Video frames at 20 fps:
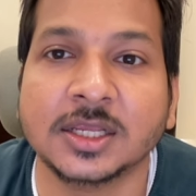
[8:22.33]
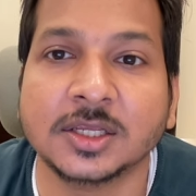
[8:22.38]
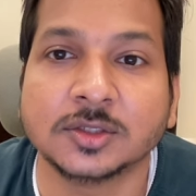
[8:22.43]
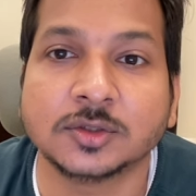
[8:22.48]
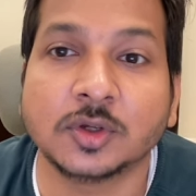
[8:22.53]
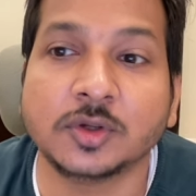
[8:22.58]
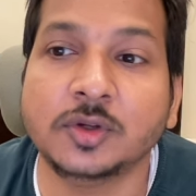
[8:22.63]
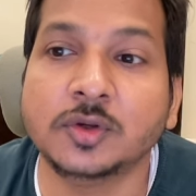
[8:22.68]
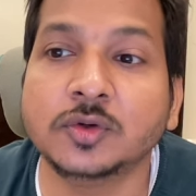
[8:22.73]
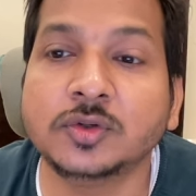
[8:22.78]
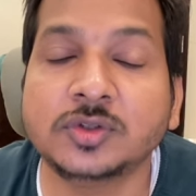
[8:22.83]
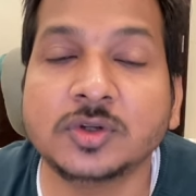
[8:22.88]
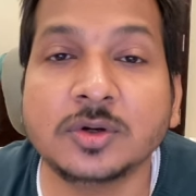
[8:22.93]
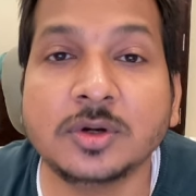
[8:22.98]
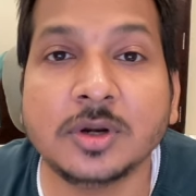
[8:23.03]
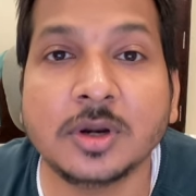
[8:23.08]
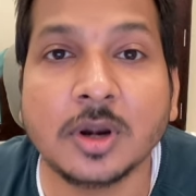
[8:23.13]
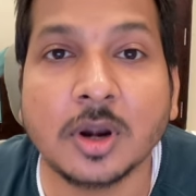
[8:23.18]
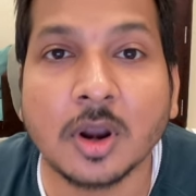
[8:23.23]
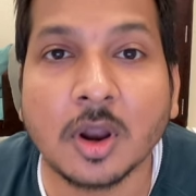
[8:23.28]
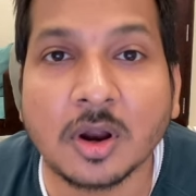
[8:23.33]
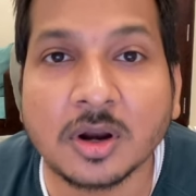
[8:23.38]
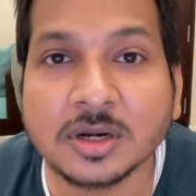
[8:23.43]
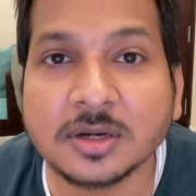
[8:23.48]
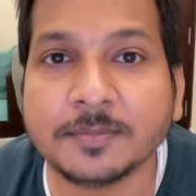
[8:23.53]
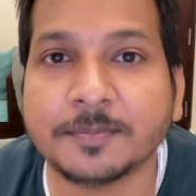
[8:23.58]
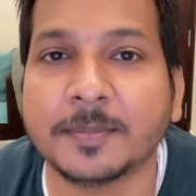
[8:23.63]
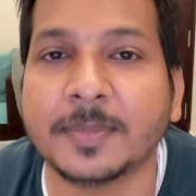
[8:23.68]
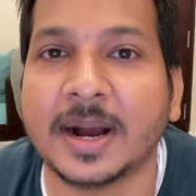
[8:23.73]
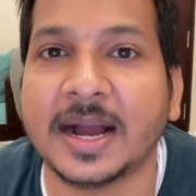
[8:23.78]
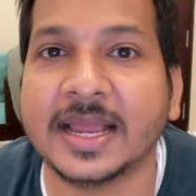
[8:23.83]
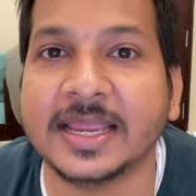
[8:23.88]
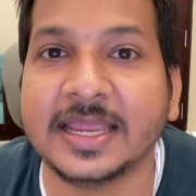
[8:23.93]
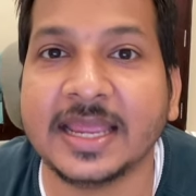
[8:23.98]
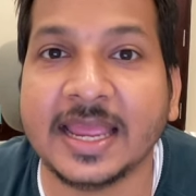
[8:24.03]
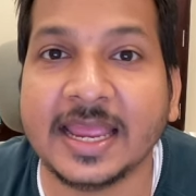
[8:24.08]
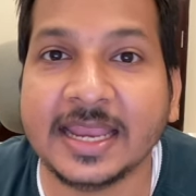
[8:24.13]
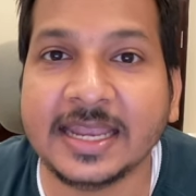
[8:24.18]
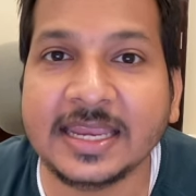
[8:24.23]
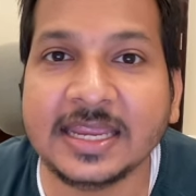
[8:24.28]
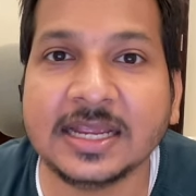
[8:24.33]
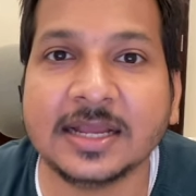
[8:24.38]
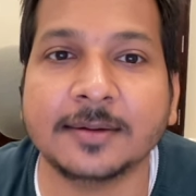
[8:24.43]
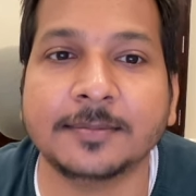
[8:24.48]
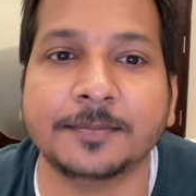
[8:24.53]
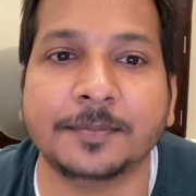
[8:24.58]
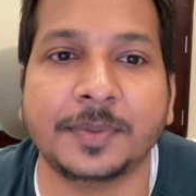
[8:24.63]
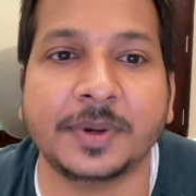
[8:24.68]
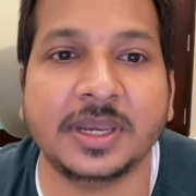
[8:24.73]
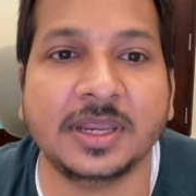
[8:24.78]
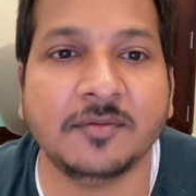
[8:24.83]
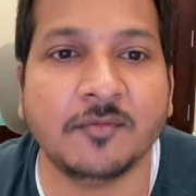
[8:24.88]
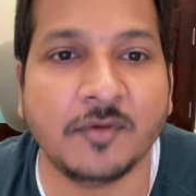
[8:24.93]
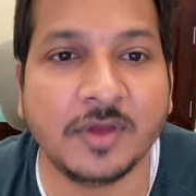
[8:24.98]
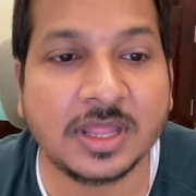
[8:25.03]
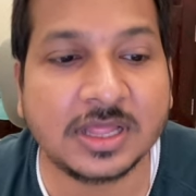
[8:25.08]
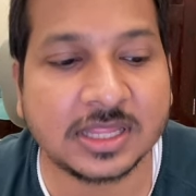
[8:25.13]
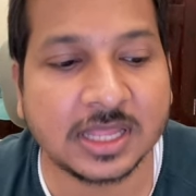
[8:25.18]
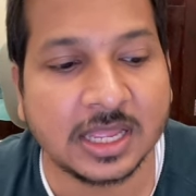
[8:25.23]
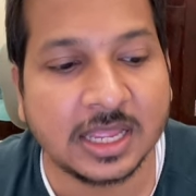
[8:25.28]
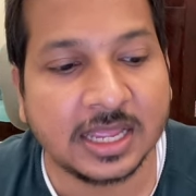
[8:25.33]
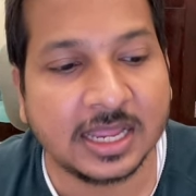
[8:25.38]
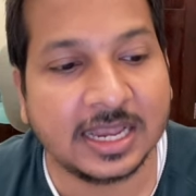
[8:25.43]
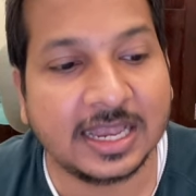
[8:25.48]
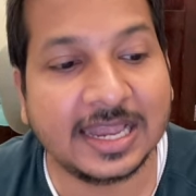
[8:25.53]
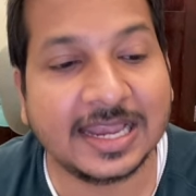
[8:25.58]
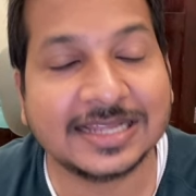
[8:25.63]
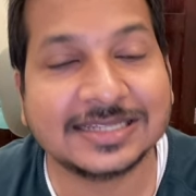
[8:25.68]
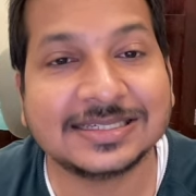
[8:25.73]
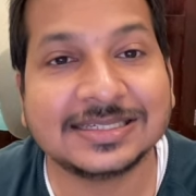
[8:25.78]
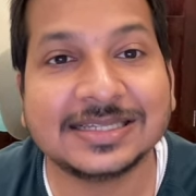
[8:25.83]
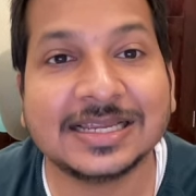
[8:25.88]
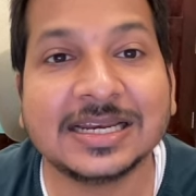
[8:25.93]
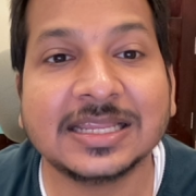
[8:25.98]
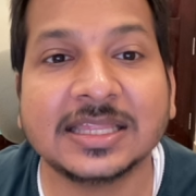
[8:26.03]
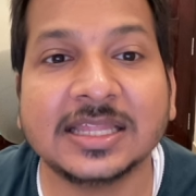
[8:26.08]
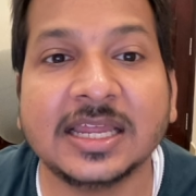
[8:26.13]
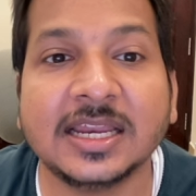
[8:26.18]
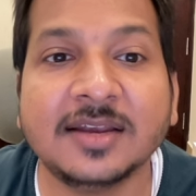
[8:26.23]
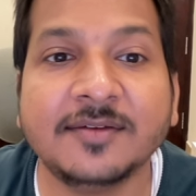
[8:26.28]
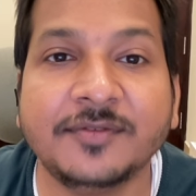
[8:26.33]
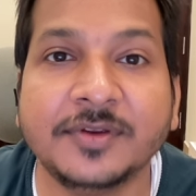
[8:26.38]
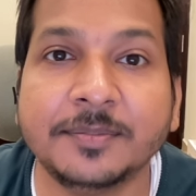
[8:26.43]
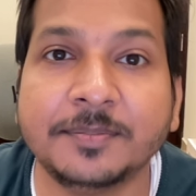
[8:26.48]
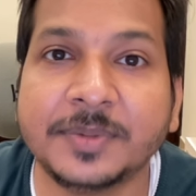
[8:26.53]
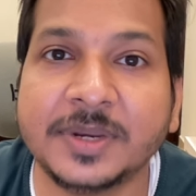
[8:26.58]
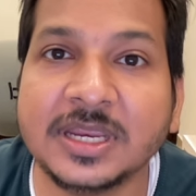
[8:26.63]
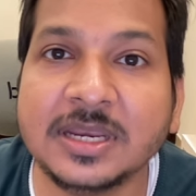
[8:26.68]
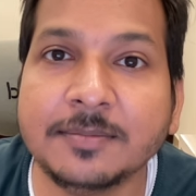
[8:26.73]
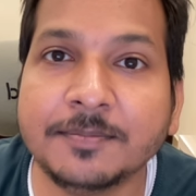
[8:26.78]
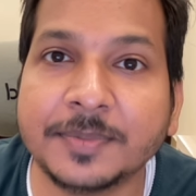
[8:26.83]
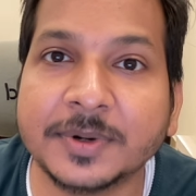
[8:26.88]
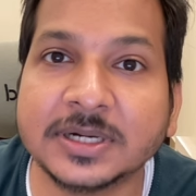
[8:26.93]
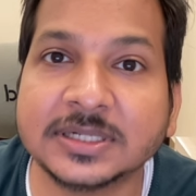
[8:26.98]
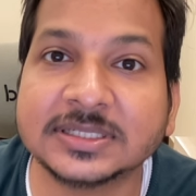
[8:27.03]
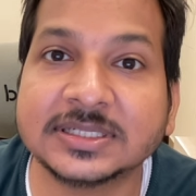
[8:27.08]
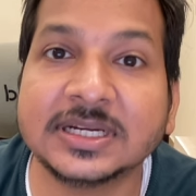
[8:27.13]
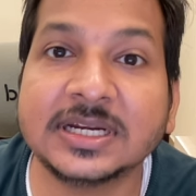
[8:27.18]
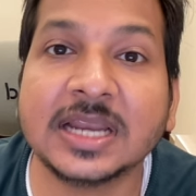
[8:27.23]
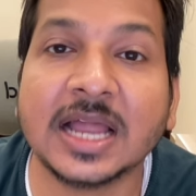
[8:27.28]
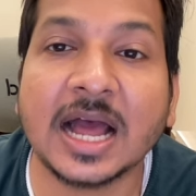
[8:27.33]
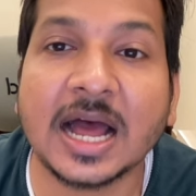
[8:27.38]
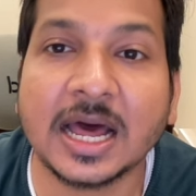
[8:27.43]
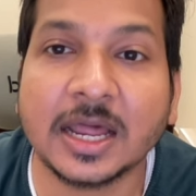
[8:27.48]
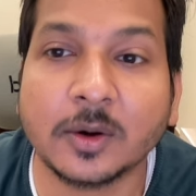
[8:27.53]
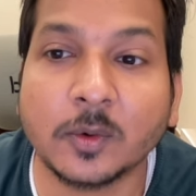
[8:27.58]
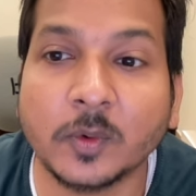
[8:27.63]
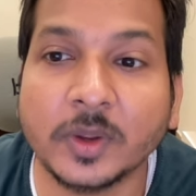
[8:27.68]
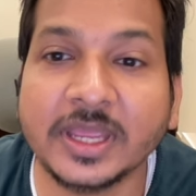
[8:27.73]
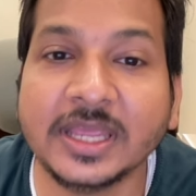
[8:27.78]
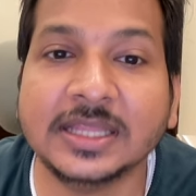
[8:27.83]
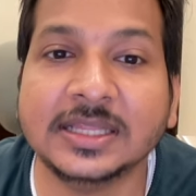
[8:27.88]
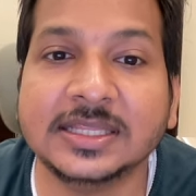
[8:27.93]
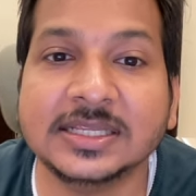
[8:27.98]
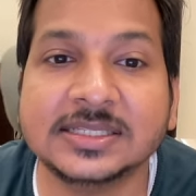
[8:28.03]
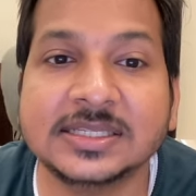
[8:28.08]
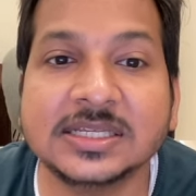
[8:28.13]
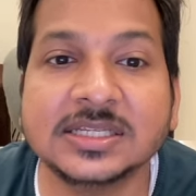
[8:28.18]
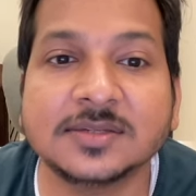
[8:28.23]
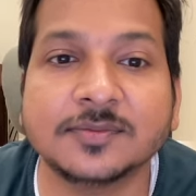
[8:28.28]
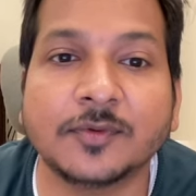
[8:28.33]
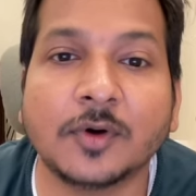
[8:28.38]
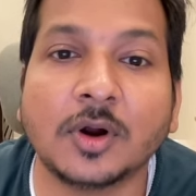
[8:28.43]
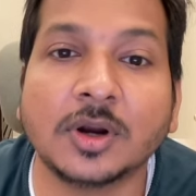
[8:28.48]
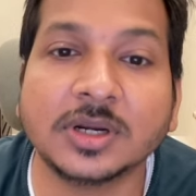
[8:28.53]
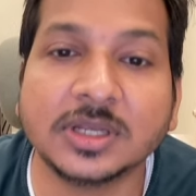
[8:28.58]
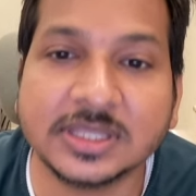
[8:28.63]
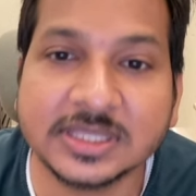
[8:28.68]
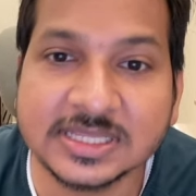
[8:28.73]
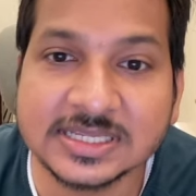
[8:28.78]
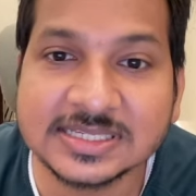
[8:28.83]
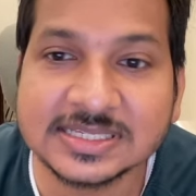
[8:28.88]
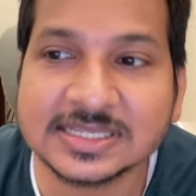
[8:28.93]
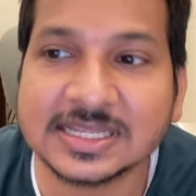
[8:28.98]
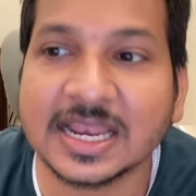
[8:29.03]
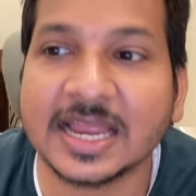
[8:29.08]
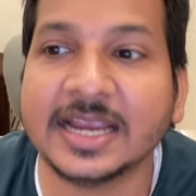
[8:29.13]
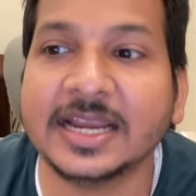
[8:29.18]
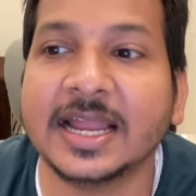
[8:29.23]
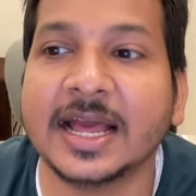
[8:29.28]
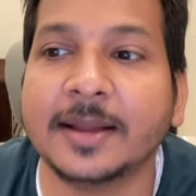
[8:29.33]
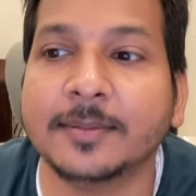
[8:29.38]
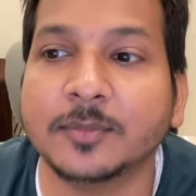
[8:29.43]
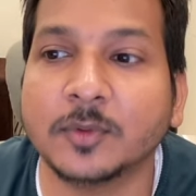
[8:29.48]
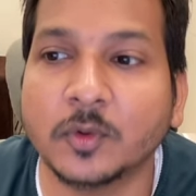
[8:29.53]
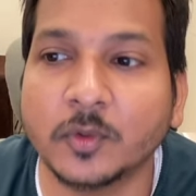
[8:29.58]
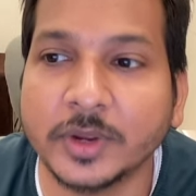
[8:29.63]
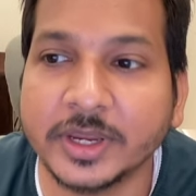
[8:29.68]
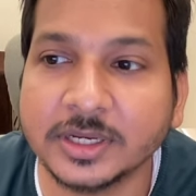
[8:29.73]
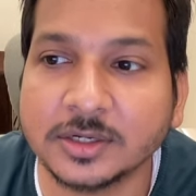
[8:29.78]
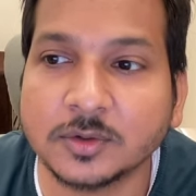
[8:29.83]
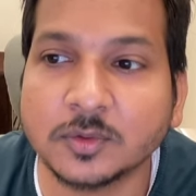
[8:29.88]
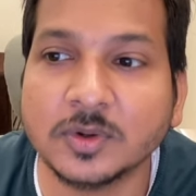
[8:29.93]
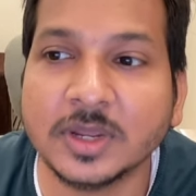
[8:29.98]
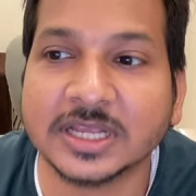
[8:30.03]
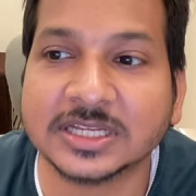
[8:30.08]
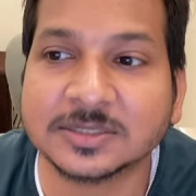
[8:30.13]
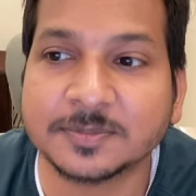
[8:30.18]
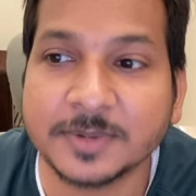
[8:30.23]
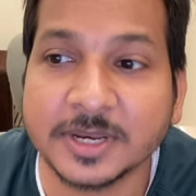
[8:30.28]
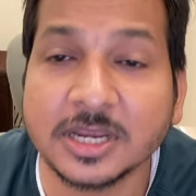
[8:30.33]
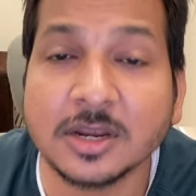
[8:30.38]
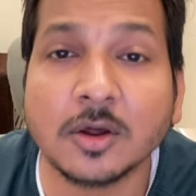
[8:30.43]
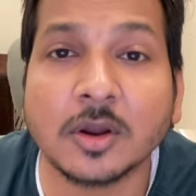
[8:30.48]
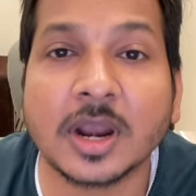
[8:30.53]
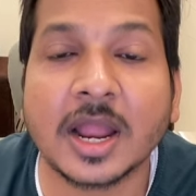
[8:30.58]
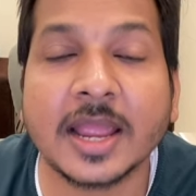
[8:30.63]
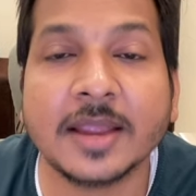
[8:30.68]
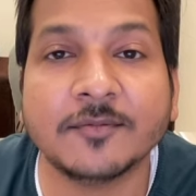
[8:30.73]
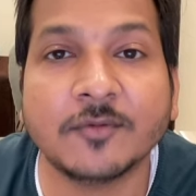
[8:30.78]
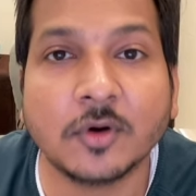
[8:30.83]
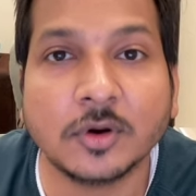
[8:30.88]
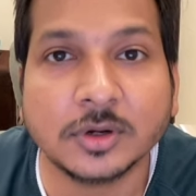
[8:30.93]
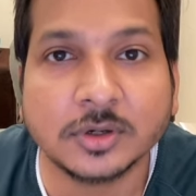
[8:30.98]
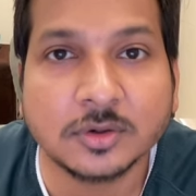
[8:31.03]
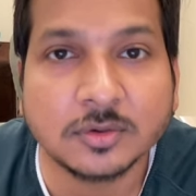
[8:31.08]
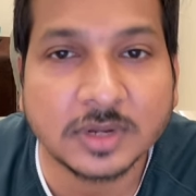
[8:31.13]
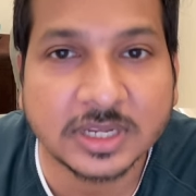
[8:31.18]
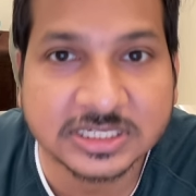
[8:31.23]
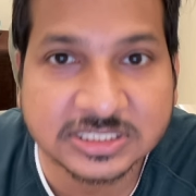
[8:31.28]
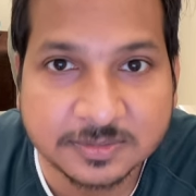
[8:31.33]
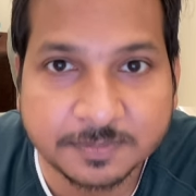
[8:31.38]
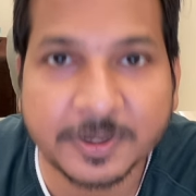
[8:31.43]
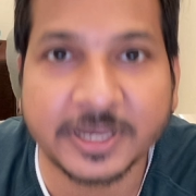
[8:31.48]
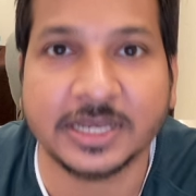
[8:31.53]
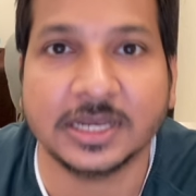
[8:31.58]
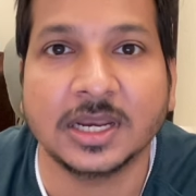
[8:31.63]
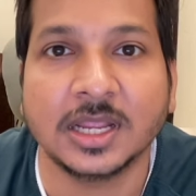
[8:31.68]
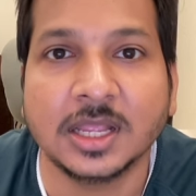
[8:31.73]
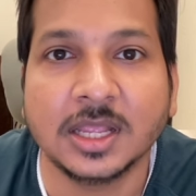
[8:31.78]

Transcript: So you should not buy any company with lesser than 15% ROE. This is what this slide I am going to explain, or I want to explain.